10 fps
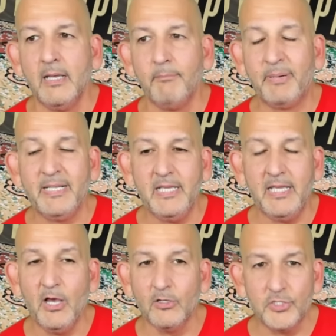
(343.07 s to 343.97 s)
But he
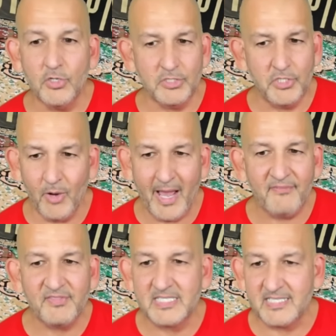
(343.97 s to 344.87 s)
he also knows you don't
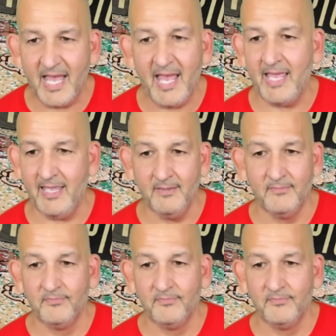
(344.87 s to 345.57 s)
have to say